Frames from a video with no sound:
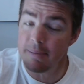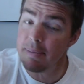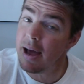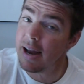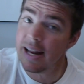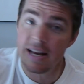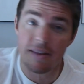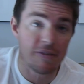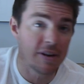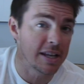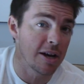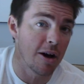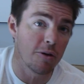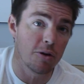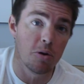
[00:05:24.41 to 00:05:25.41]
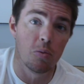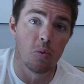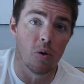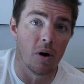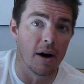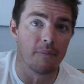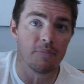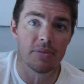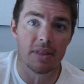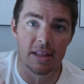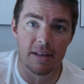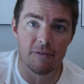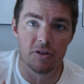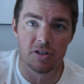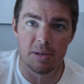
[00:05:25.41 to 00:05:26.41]
About any video you want,
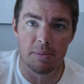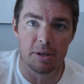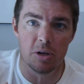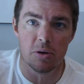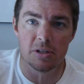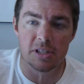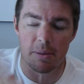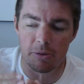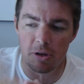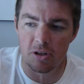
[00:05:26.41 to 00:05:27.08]
if you see me doing something,